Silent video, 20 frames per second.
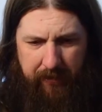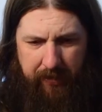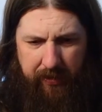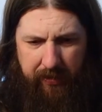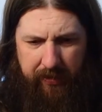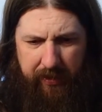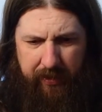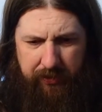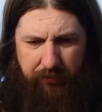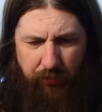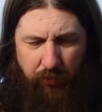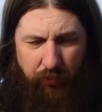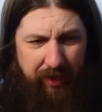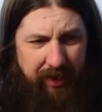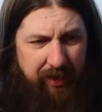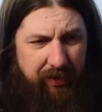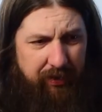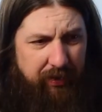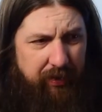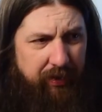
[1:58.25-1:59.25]
That's
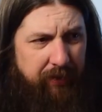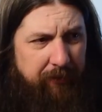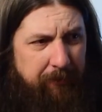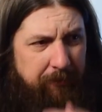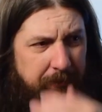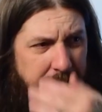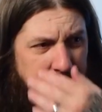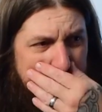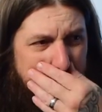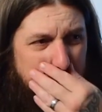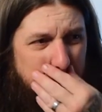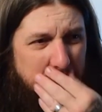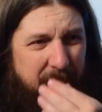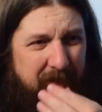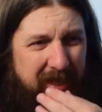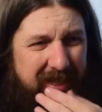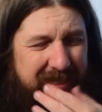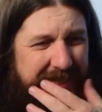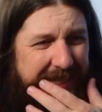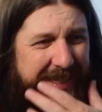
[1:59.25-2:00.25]
weird.
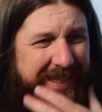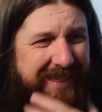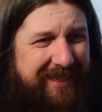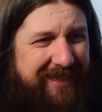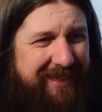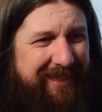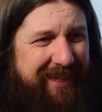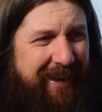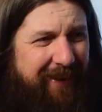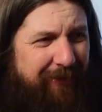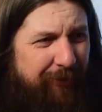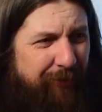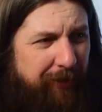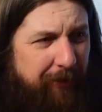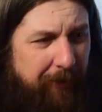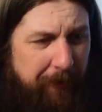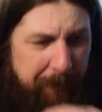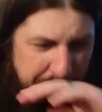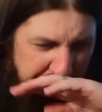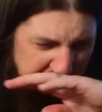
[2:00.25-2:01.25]
It's like sour.